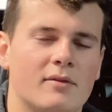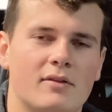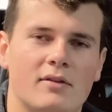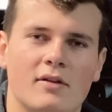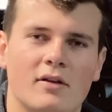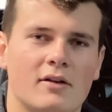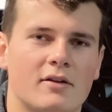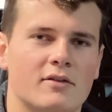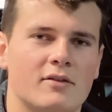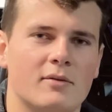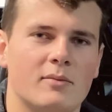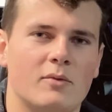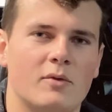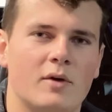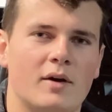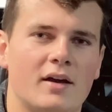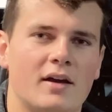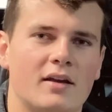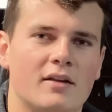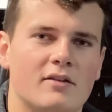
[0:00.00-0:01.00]
Turns them
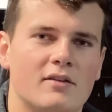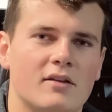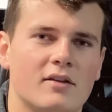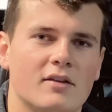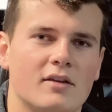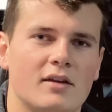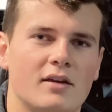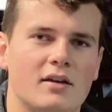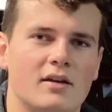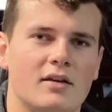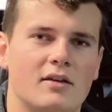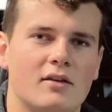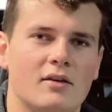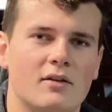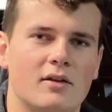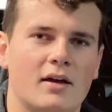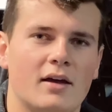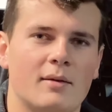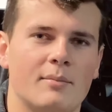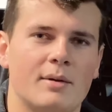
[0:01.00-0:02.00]
away instantly.
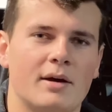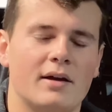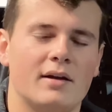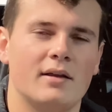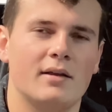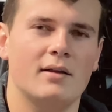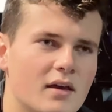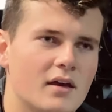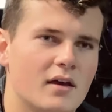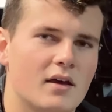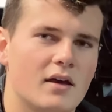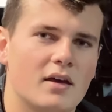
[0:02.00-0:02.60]
Don't lie about it.